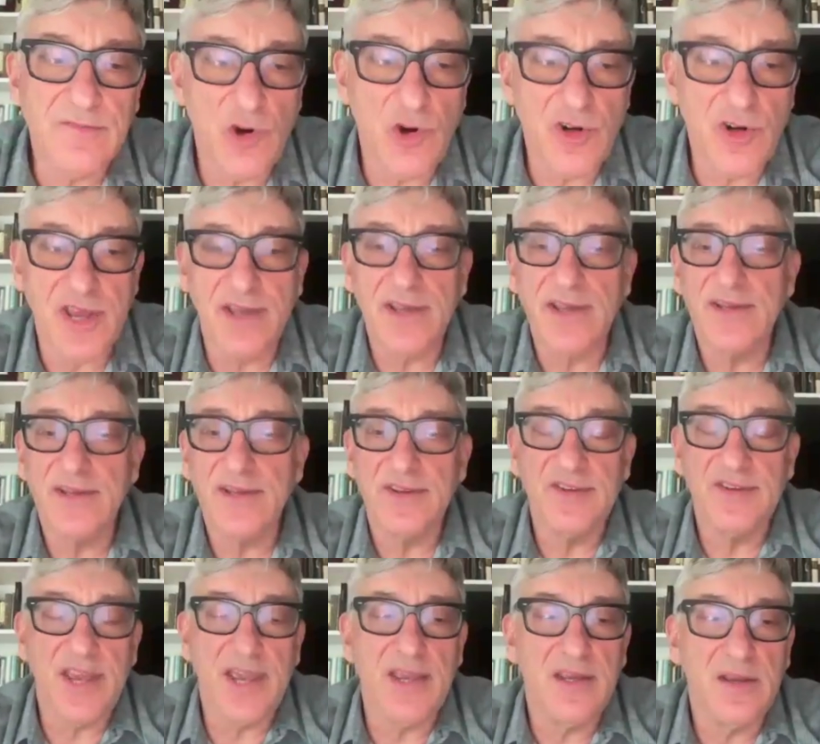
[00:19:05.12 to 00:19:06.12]
course I can
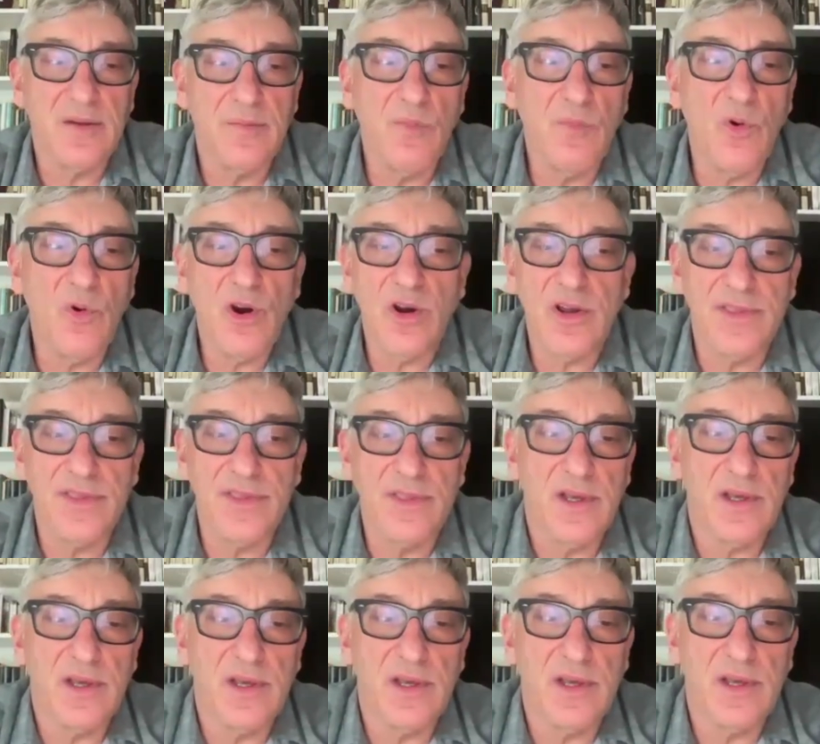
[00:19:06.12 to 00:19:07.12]
say more in
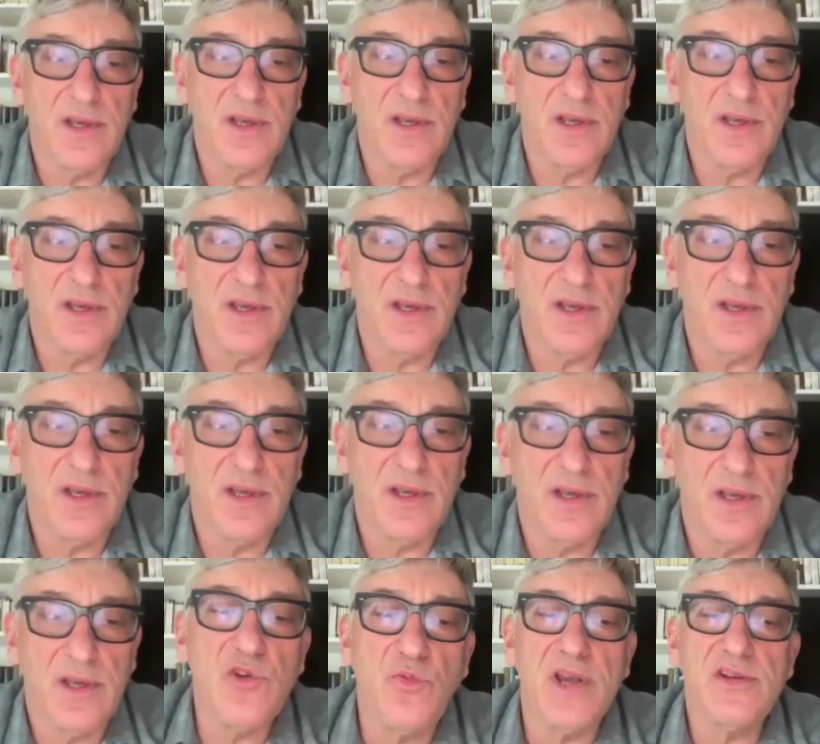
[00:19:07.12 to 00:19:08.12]
the Q&A if
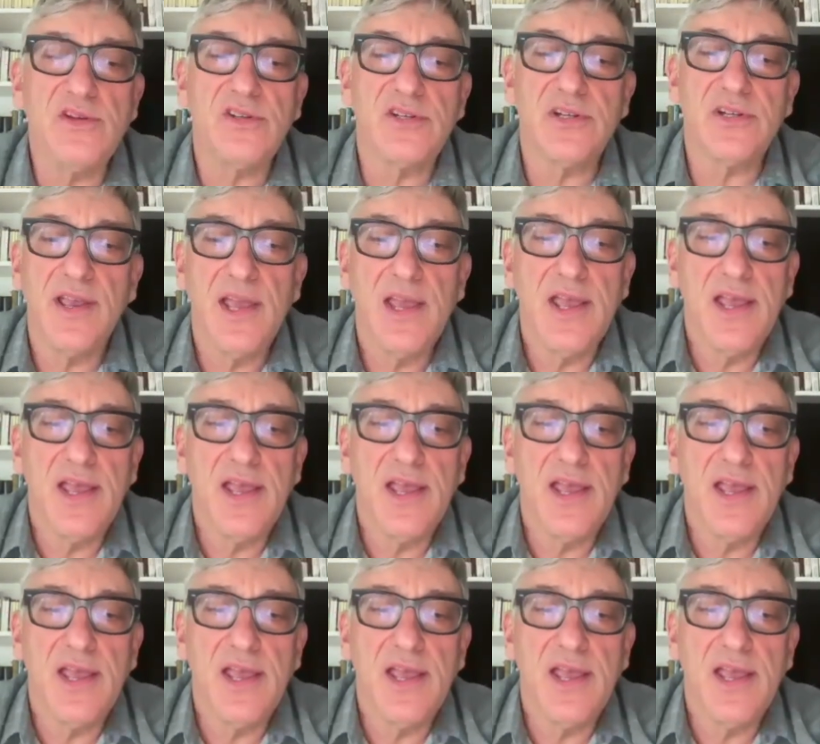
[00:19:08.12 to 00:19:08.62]
you wish.